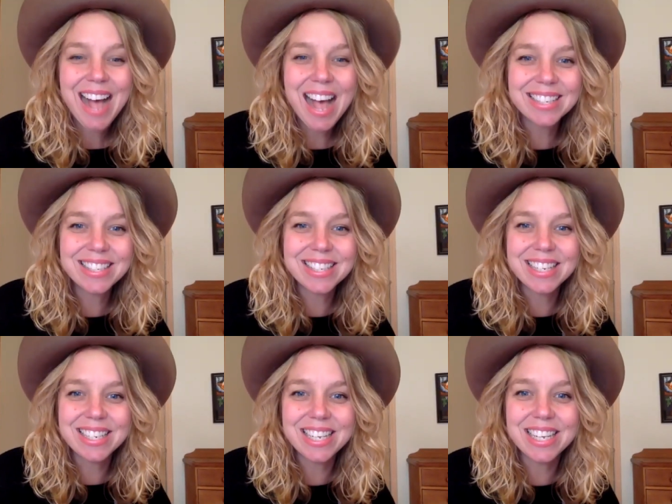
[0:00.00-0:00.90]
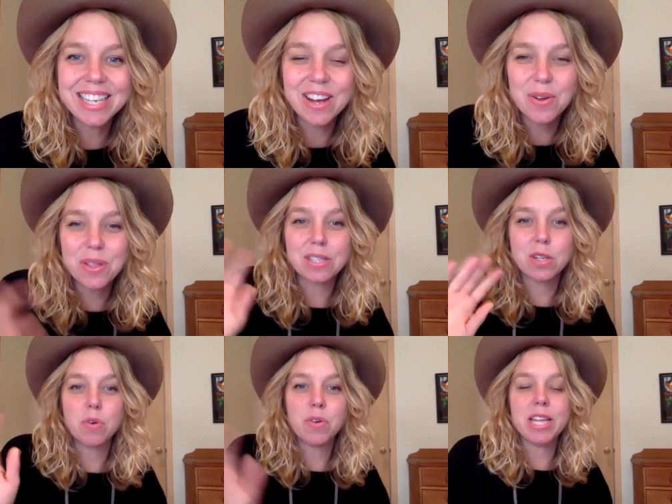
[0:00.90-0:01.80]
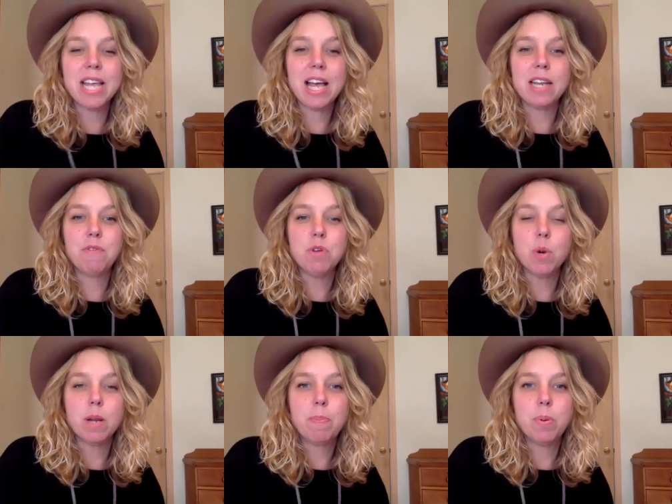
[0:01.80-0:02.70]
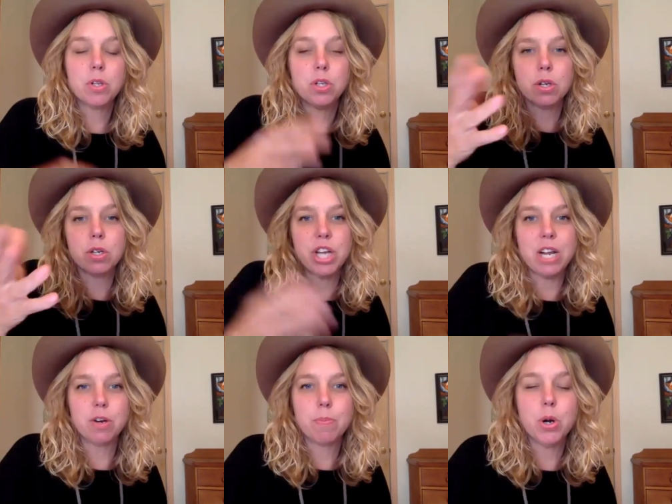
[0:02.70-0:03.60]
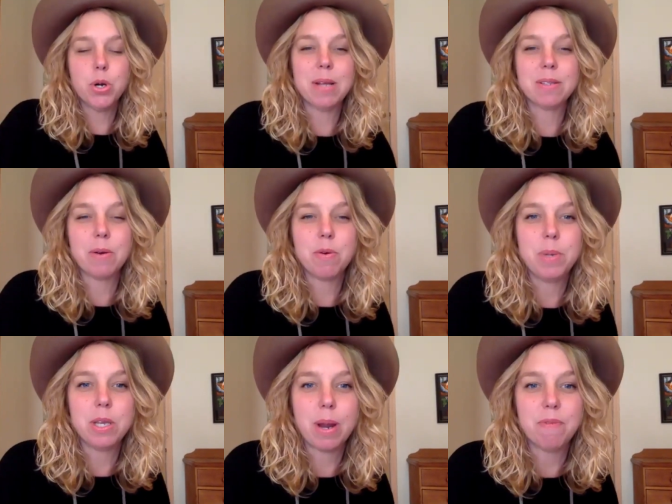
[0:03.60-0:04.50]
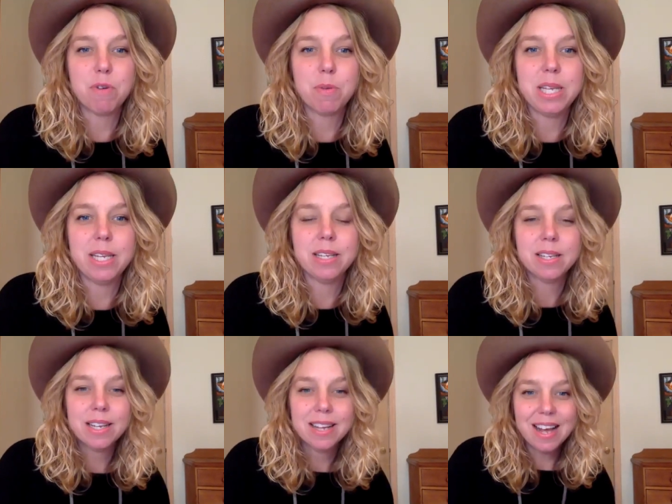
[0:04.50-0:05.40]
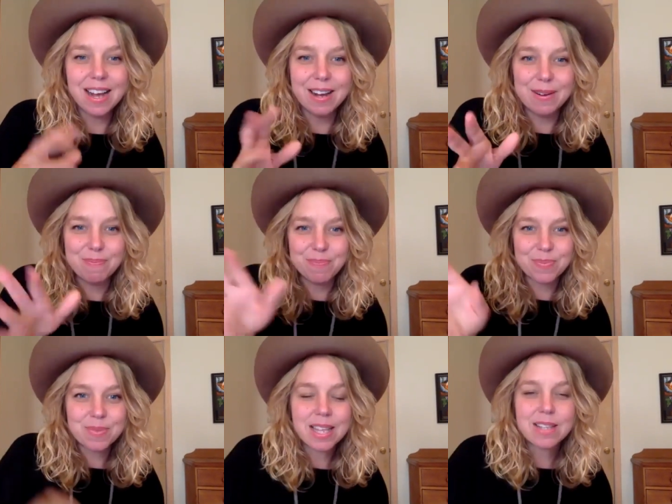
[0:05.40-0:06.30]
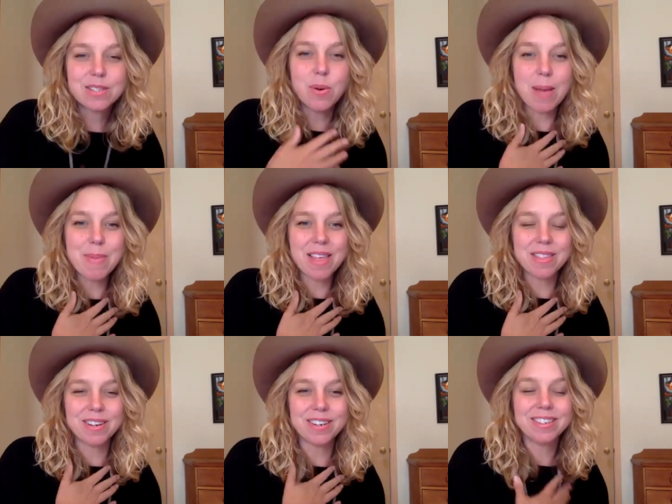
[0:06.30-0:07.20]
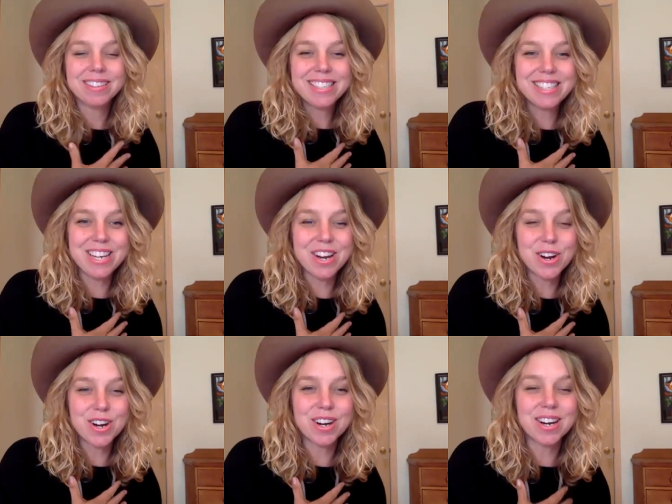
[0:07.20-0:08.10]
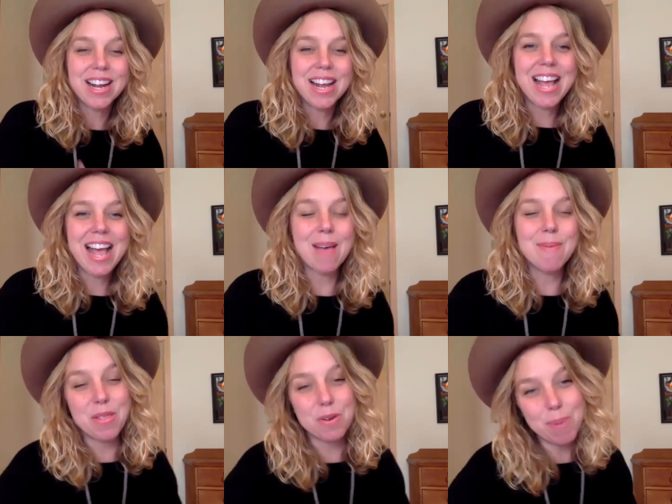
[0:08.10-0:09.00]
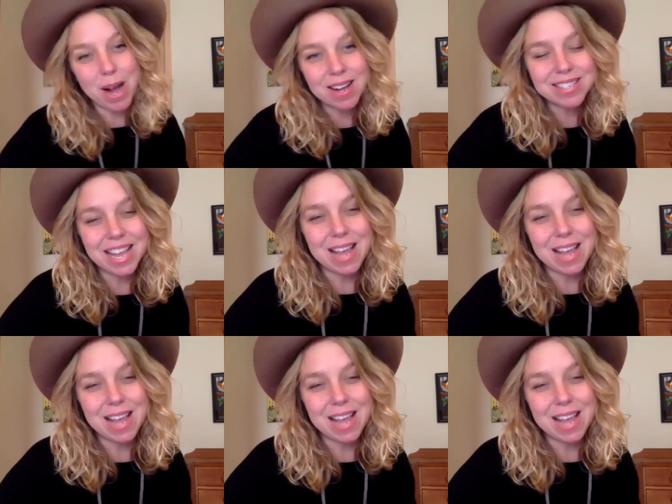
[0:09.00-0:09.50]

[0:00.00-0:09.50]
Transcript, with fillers: Hi, Cindy. Oh, that's so great. Yeah, and if you want to put your gender pronouns, that would be great for me. Um, so I'm Heather, she, her. I'm Heather Box.